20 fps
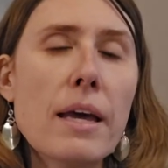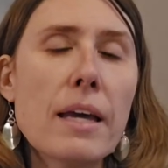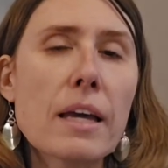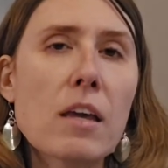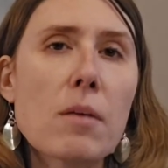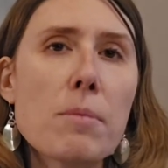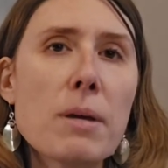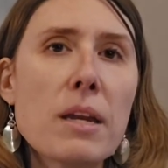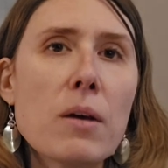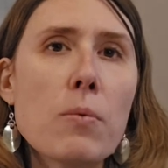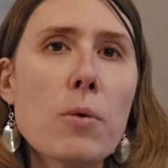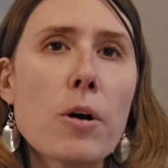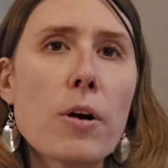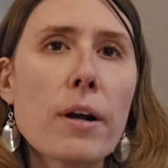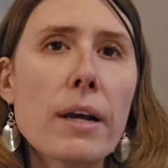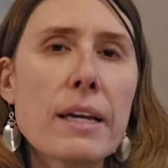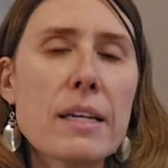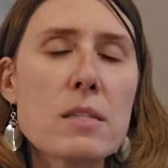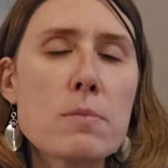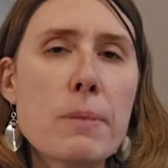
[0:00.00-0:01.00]
Committee
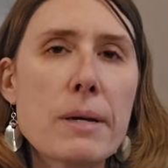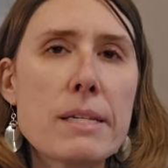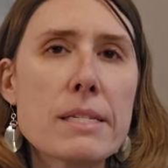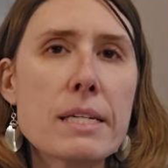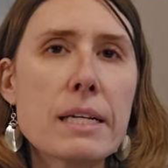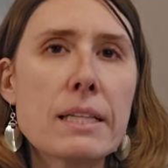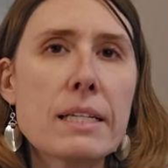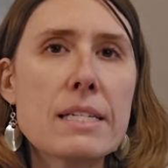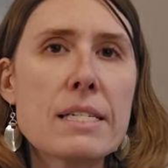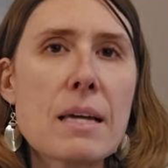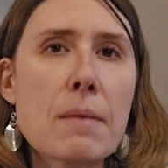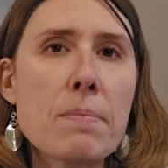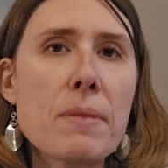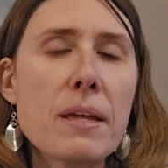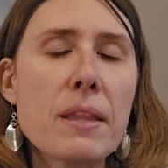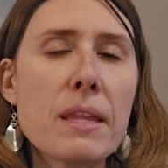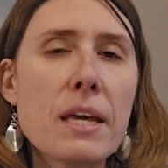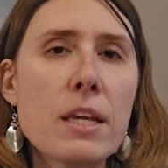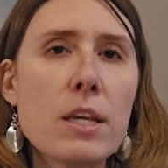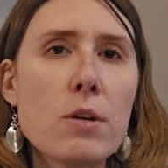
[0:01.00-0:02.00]
work is basically
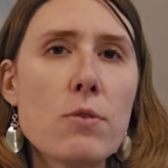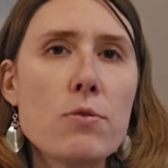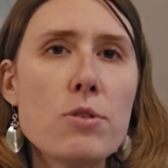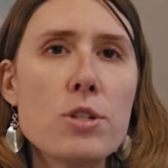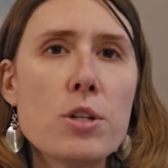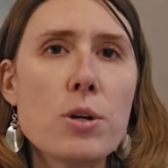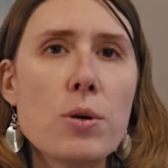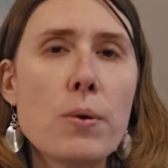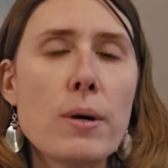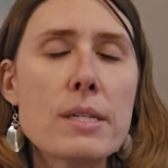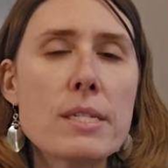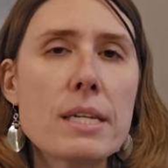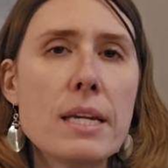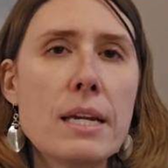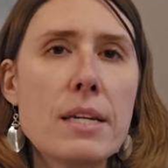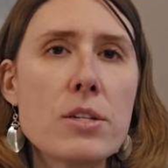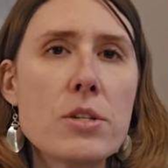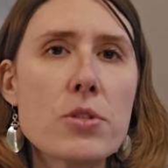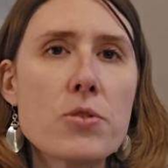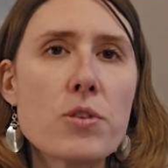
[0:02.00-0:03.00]
something that you do as an
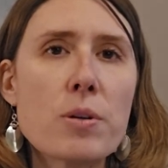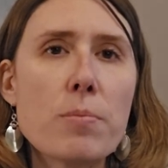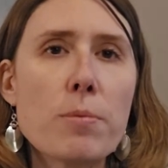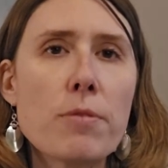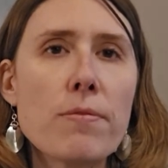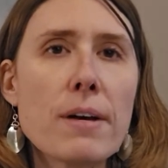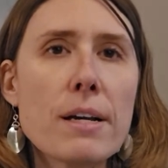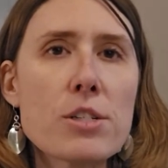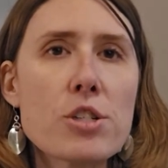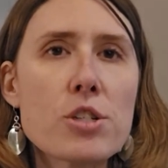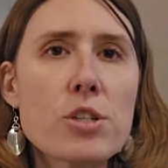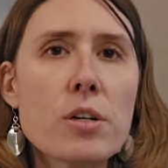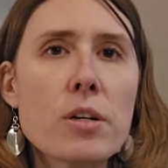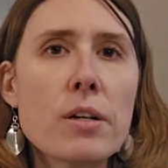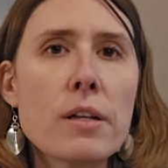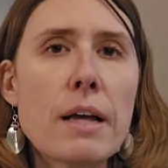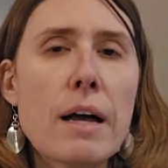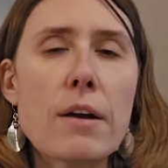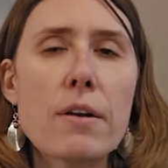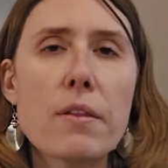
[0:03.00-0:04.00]
industry
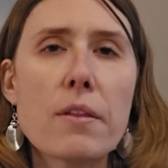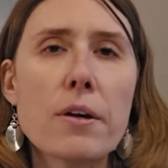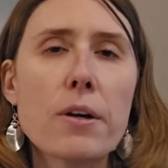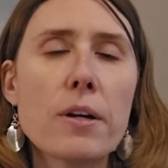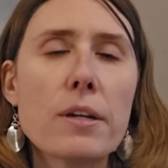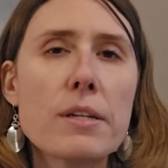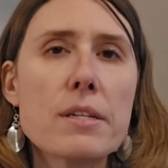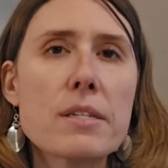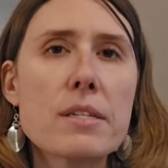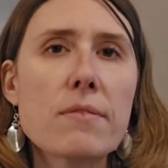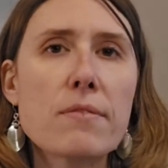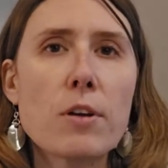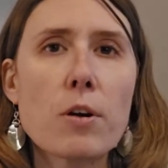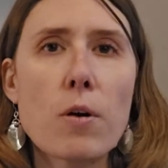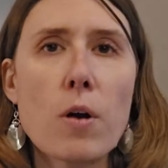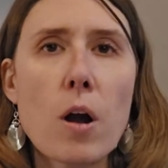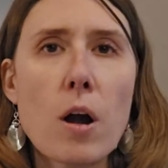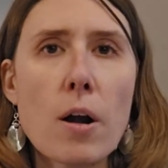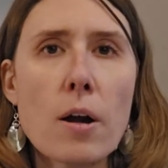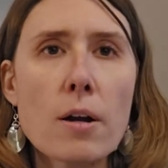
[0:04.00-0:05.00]
professional out of the goodness of your
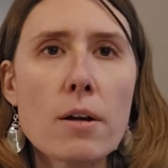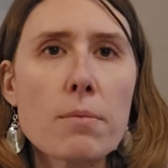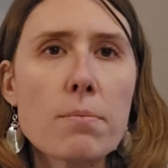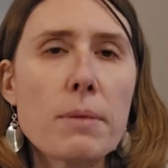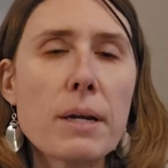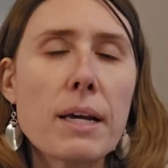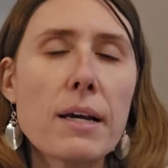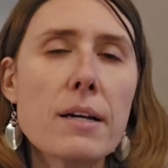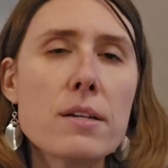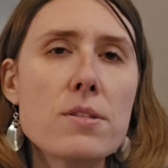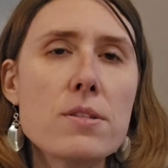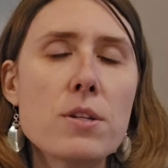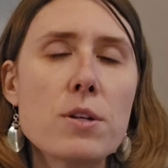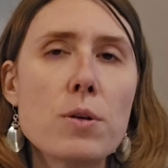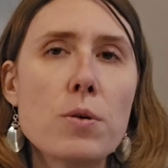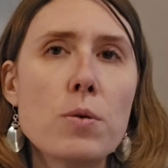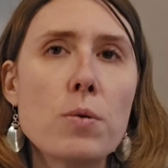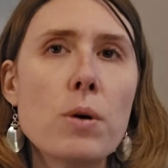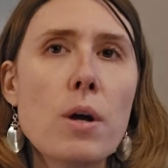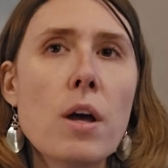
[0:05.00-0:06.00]
heart because
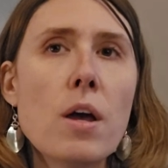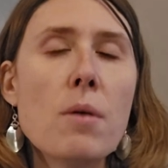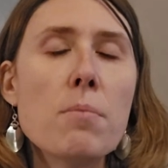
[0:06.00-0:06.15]
you